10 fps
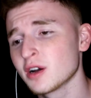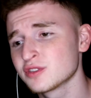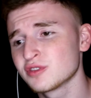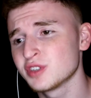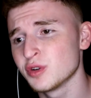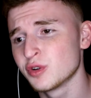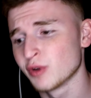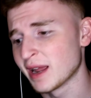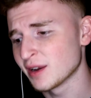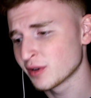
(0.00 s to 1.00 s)
Dogs are too
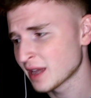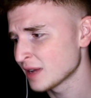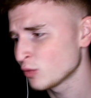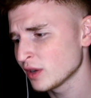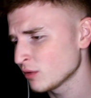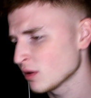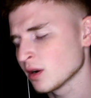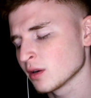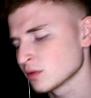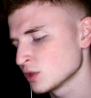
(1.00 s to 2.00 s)
great, okay?
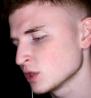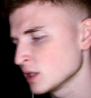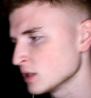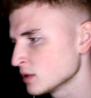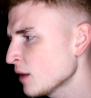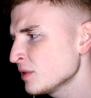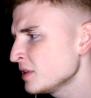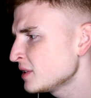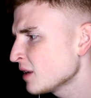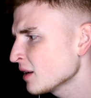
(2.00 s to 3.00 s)
Oh, jeez. How did
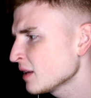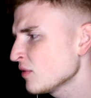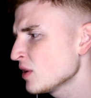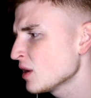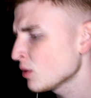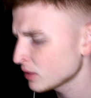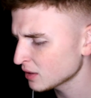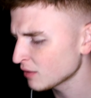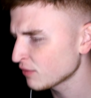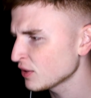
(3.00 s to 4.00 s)
the dog even know
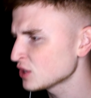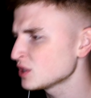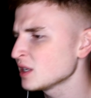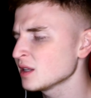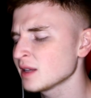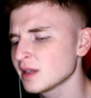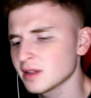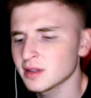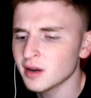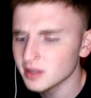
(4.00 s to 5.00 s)
that the fish need...
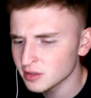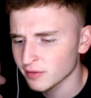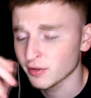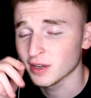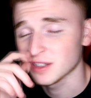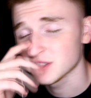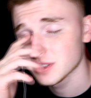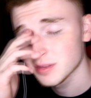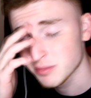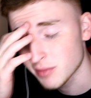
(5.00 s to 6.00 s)
Like, dogs are freaking
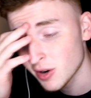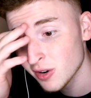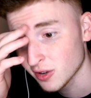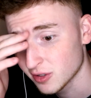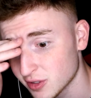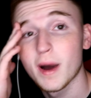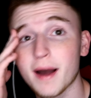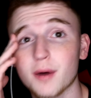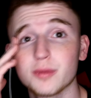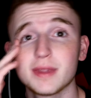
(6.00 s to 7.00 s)
smart.
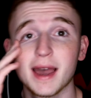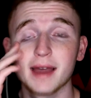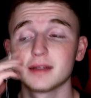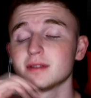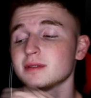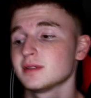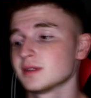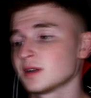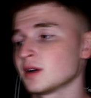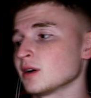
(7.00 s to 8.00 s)
Wow, that...
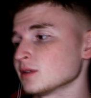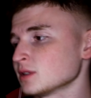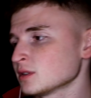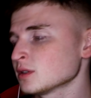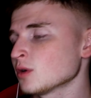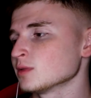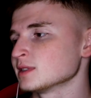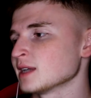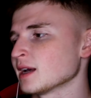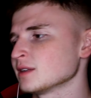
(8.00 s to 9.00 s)
Oh, so
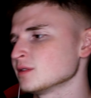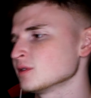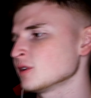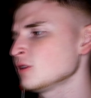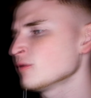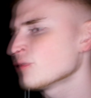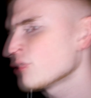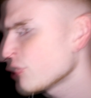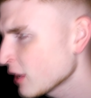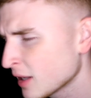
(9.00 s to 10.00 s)
sad, dude. Are you
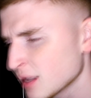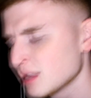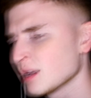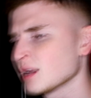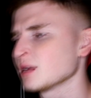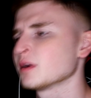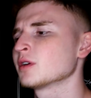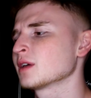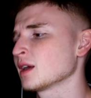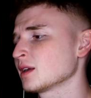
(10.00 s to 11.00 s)
freaking kidding?
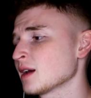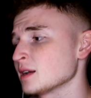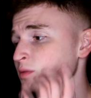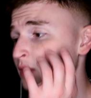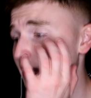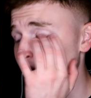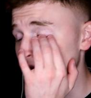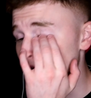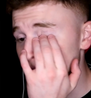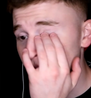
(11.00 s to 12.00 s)
Okay, guys, we got a
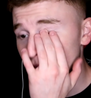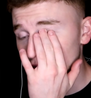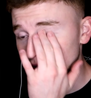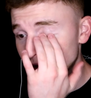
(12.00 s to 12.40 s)
couple more